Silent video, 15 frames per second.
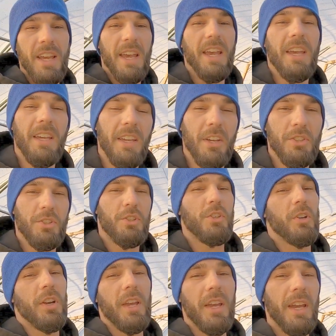day
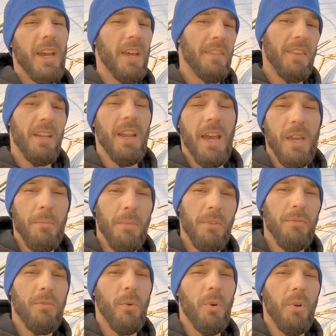yesterday and the night
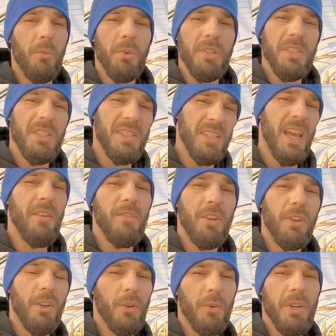before was seven
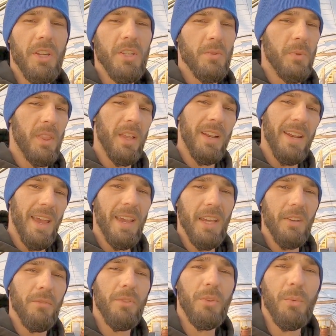degrees with a
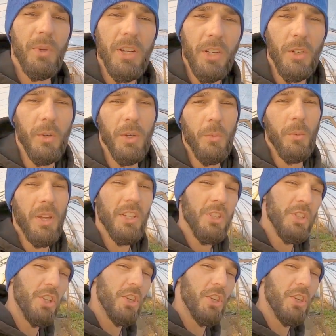negative three degree wind